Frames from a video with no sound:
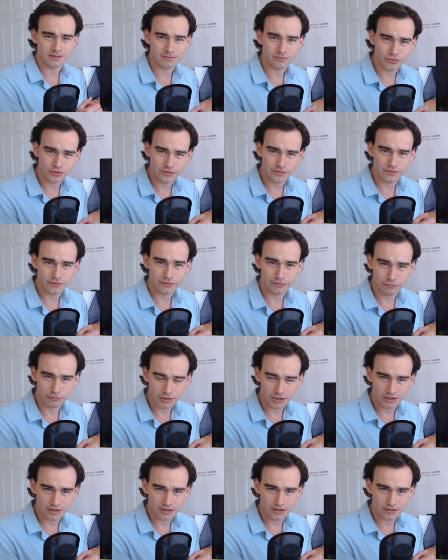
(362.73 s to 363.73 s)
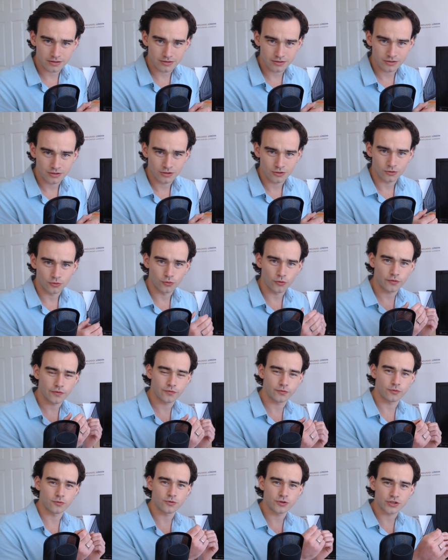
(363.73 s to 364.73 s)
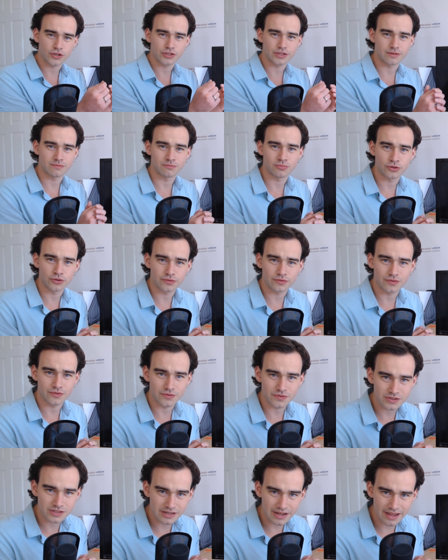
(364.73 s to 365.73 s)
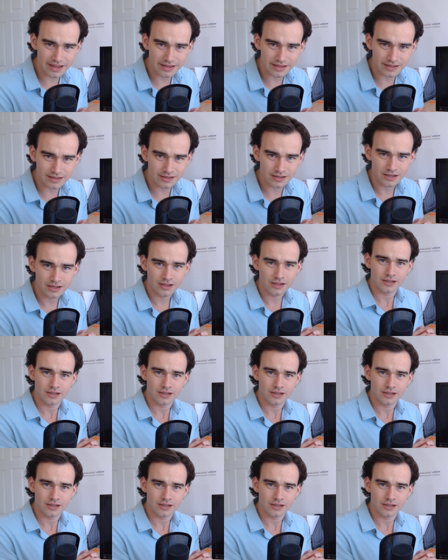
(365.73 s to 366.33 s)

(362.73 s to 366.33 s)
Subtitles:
in proof of work or forgers in proof of stake.